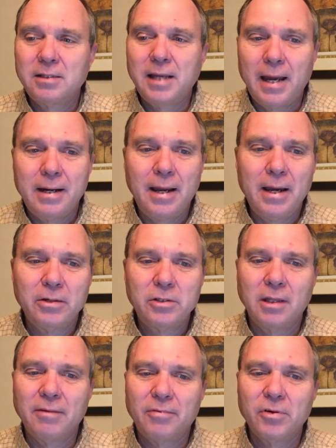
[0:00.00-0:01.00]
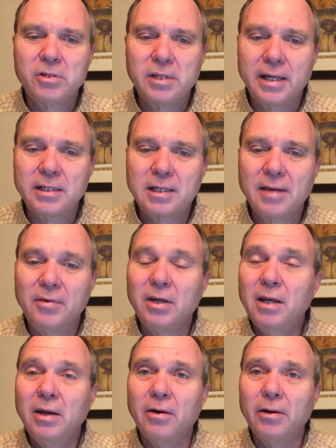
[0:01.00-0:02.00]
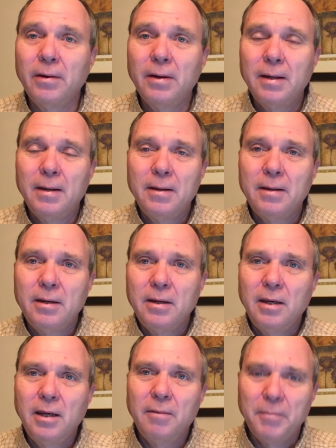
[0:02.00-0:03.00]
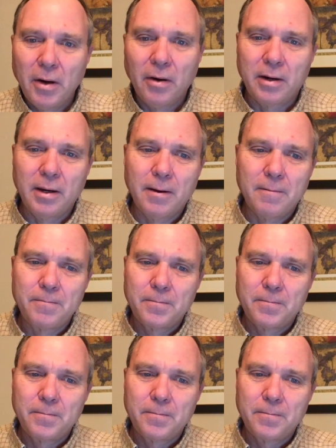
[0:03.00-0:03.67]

sat down to the first Thanksgiving dinner in America.